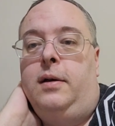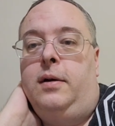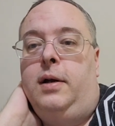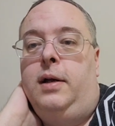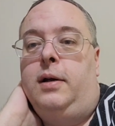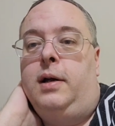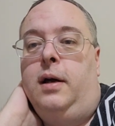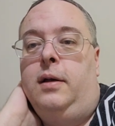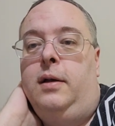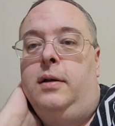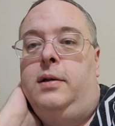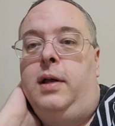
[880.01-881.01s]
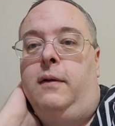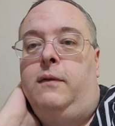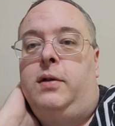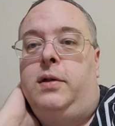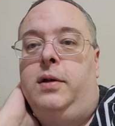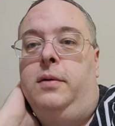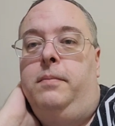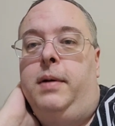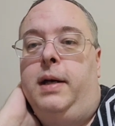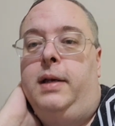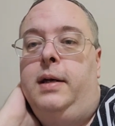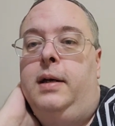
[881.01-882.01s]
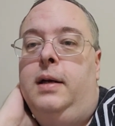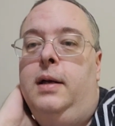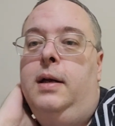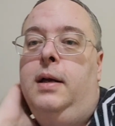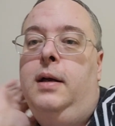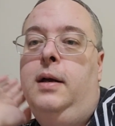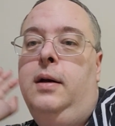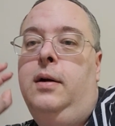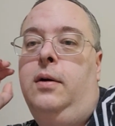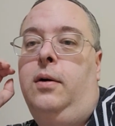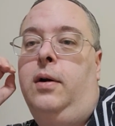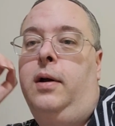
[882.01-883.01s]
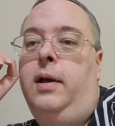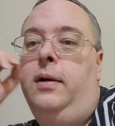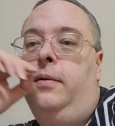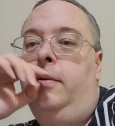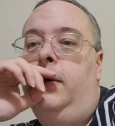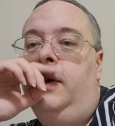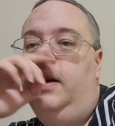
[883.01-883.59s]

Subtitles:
or you call yourself stupid, or you